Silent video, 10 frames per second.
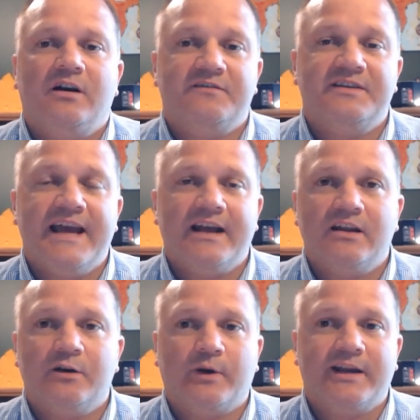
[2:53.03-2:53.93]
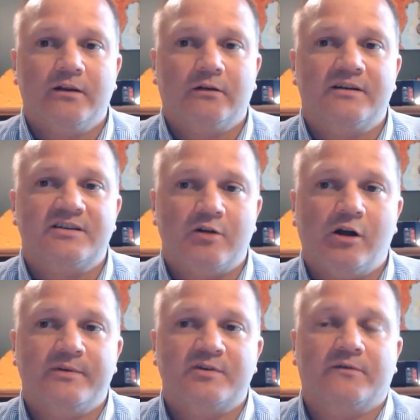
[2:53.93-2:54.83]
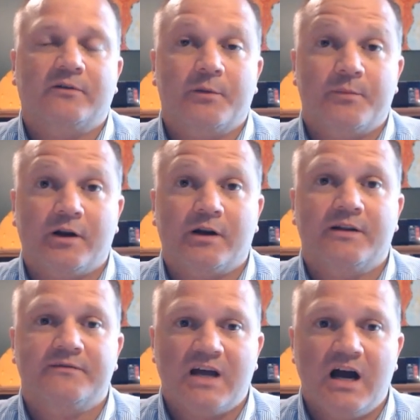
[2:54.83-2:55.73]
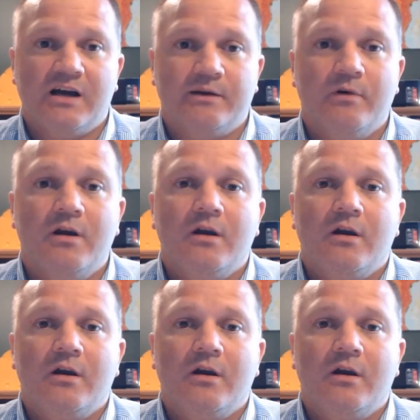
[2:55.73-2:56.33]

of debt in regular installments over a period of time,